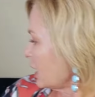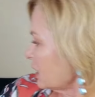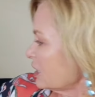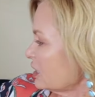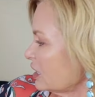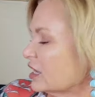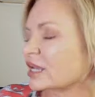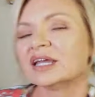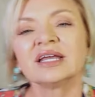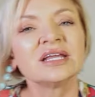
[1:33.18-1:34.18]
And
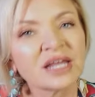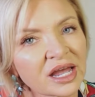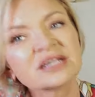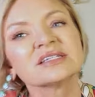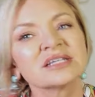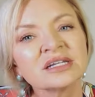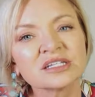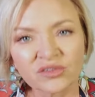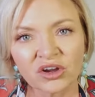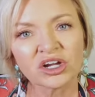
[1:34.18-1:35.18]
Yes, it
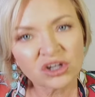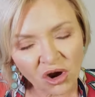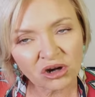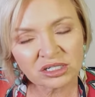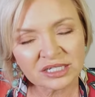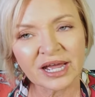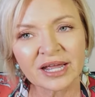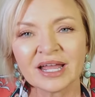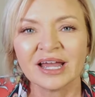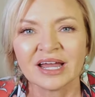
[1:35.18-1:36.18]
is very dark today,